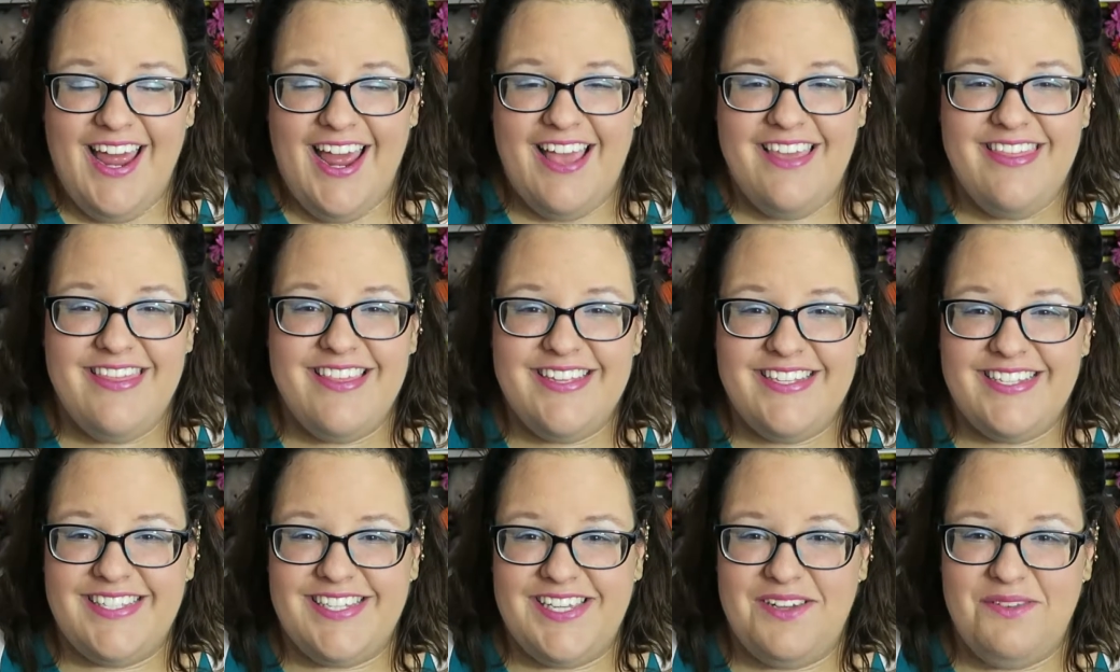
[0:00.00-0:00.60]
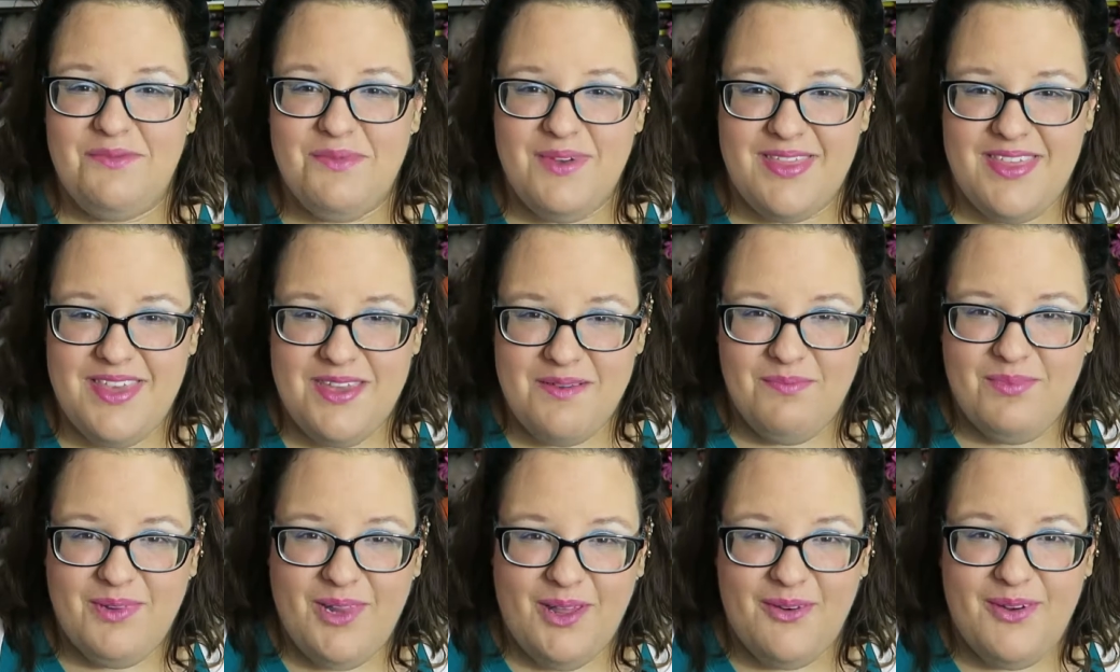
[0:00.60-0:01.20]
And the scene with
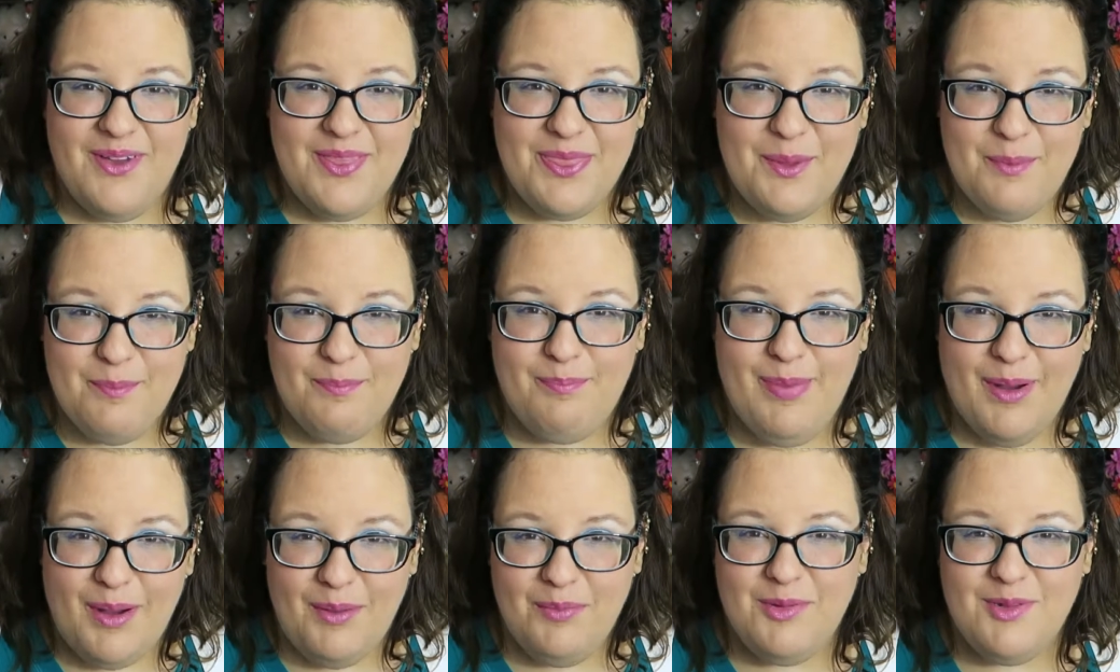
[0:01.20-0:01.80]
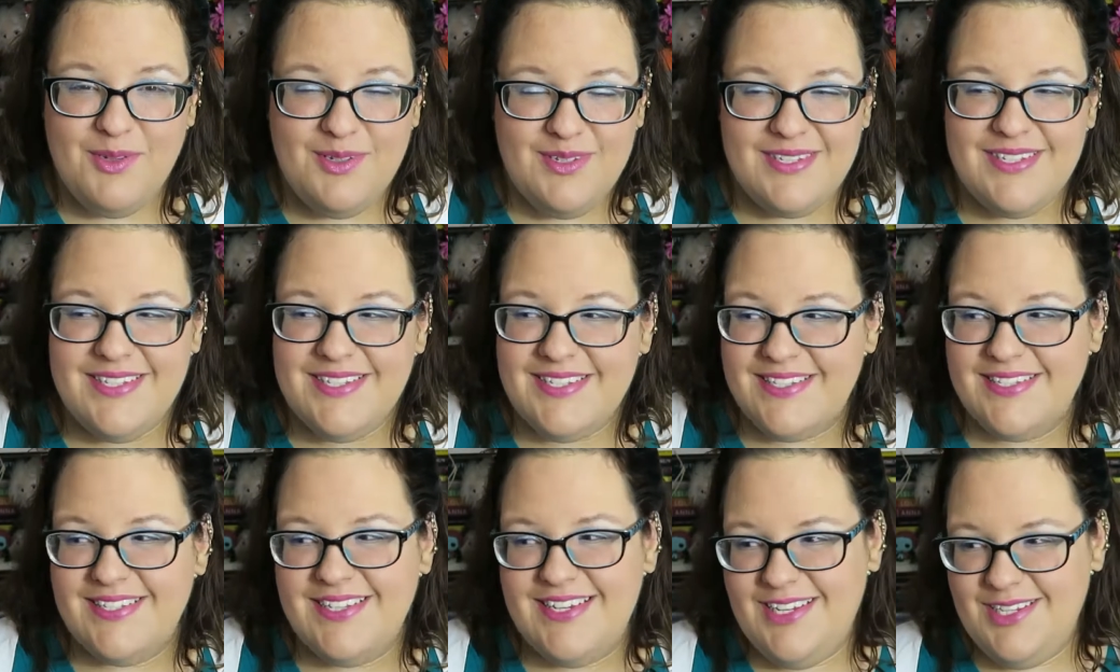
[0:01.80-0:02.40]
him blowing the
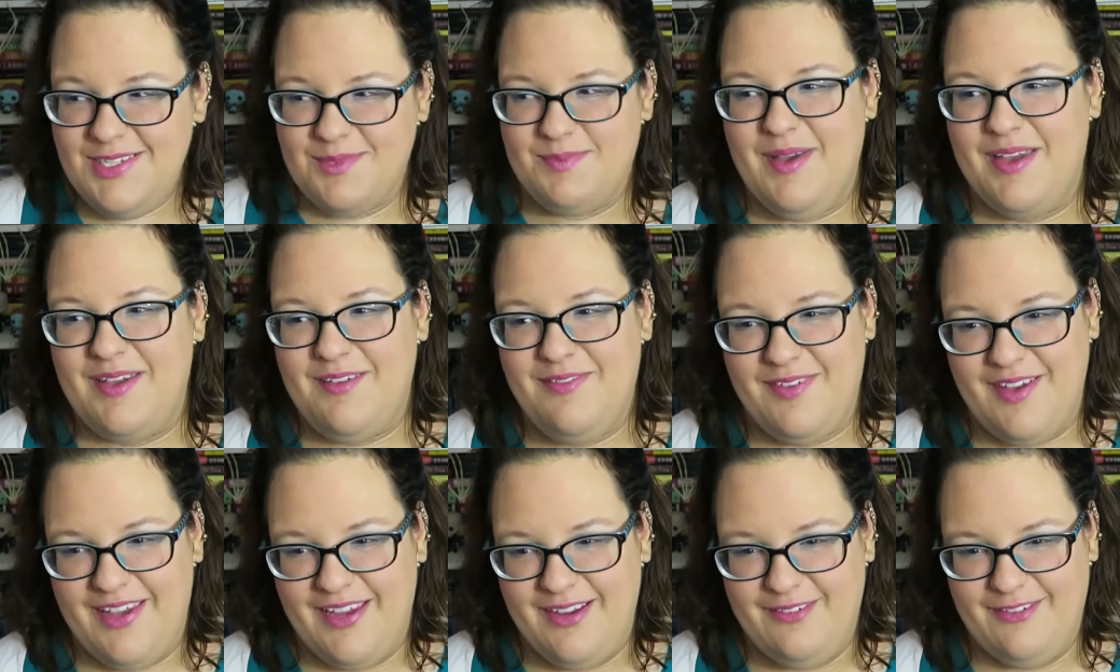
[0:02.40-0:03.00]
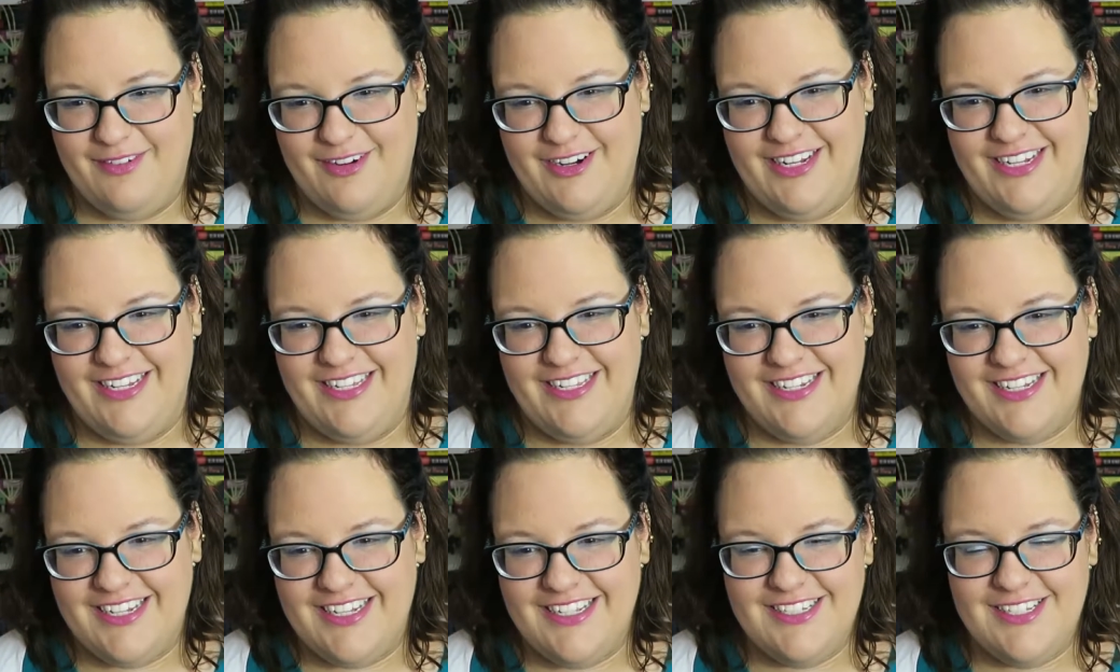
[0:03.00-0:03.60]
bubbles is my
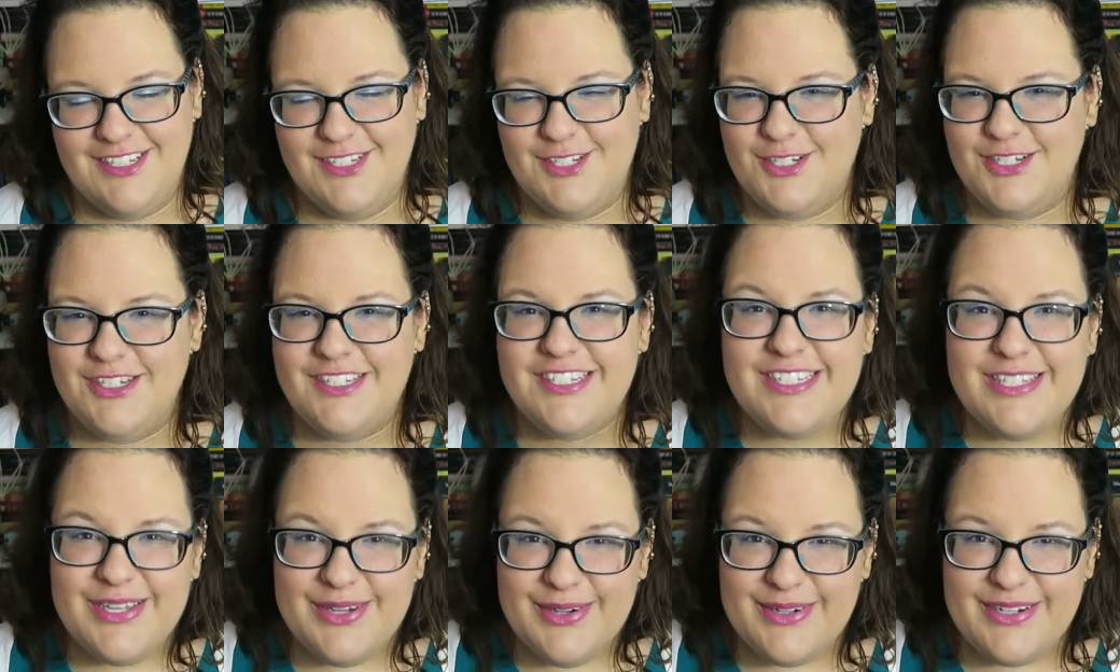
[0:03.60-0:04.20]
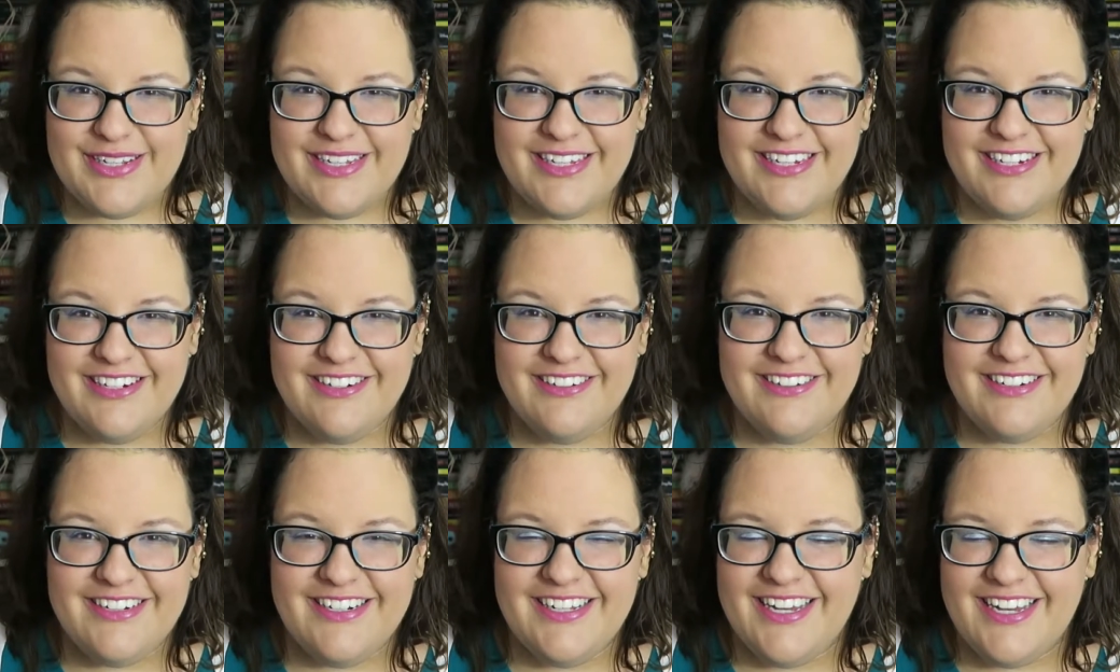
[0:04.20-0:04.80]
favorite cuz it's just so
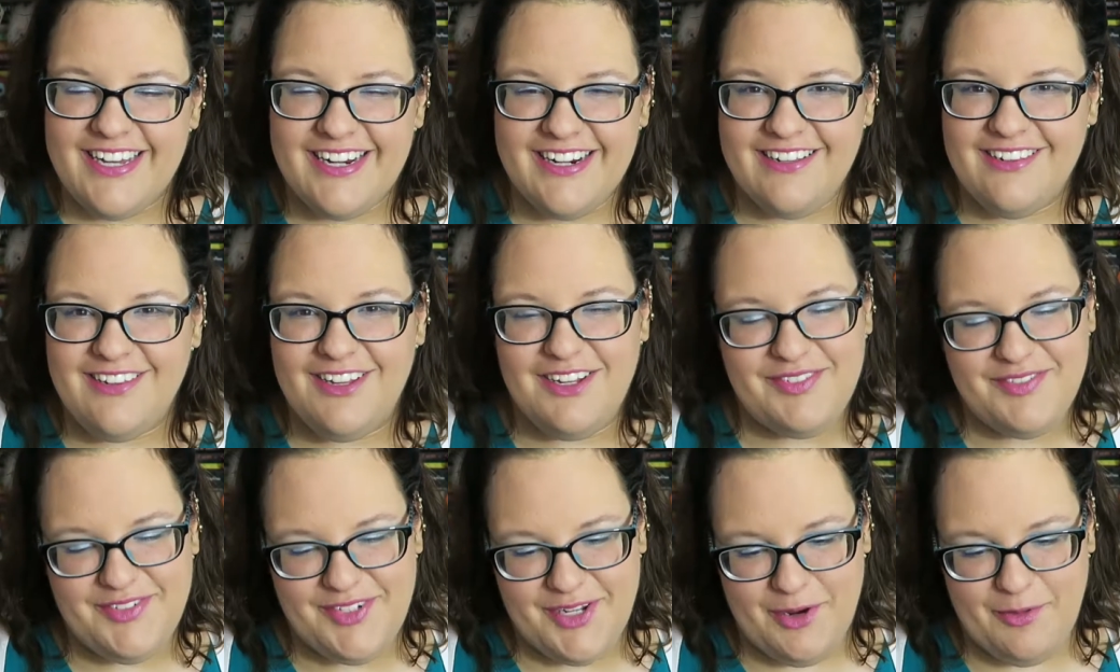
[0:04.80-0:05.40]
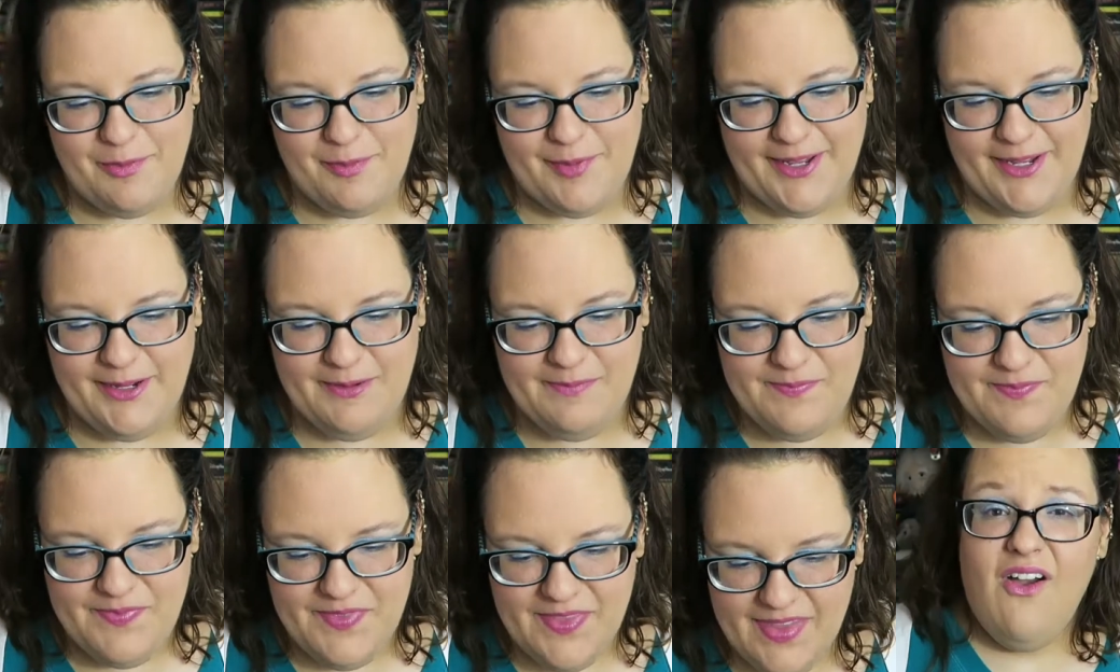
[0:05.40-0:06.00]
cute. I love
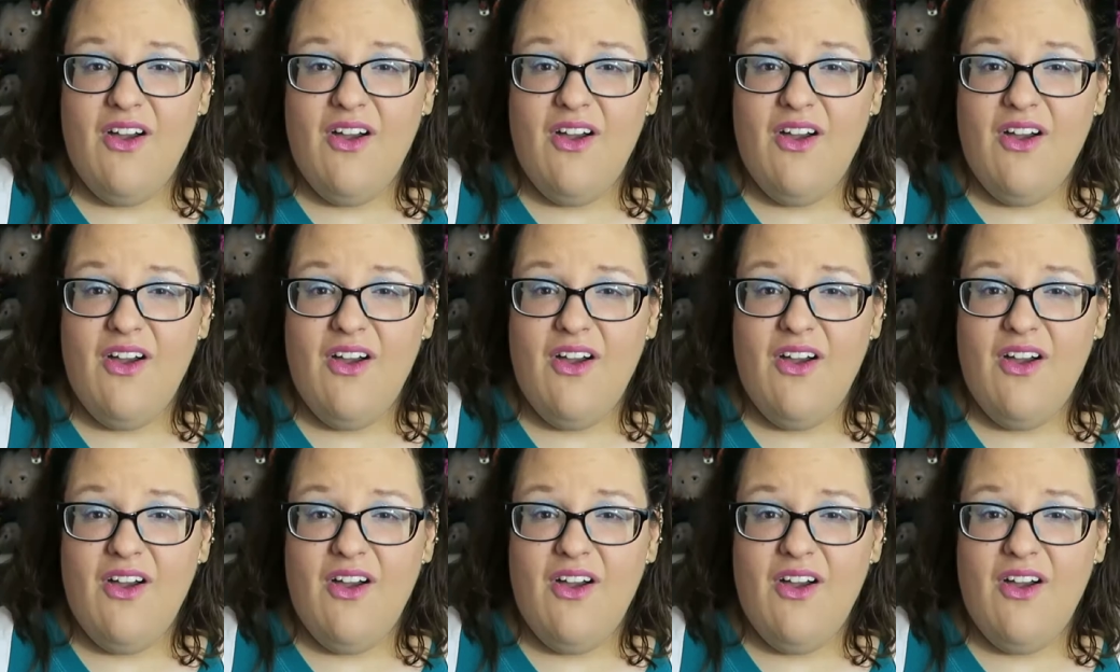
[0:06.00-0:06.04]
Dopey.